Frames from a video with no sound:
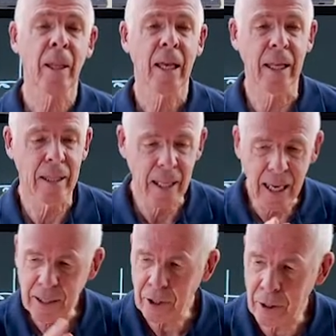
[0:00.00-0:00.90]
and
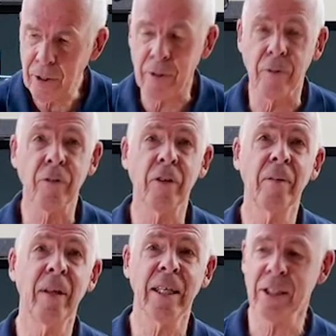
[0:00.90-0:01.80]
that curve
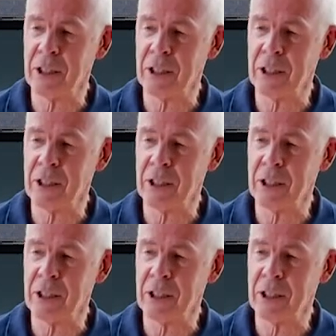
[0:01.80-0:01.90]
has the